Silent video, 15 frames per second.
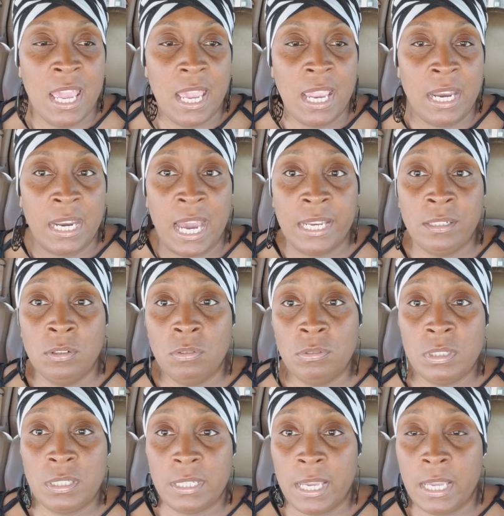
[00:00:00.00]
And I
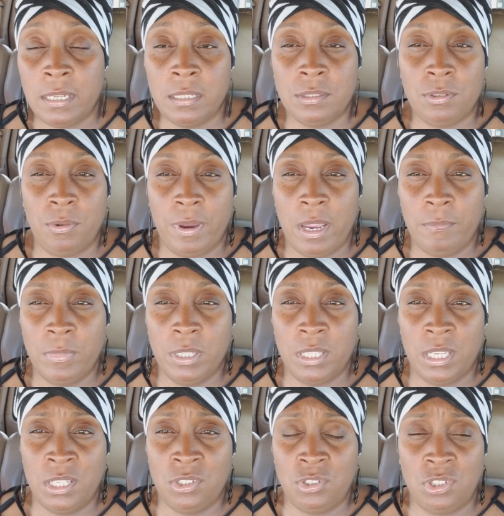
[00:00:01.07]
noticed that his
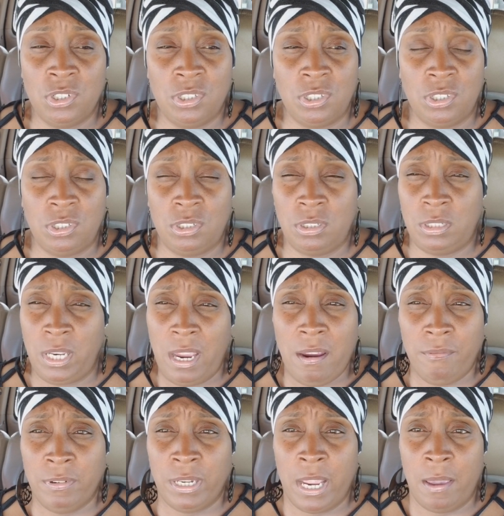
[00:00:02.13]
grandmother is just
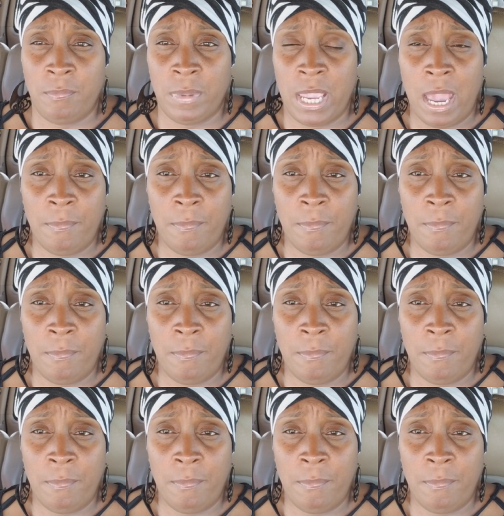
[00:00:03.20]
staring at me.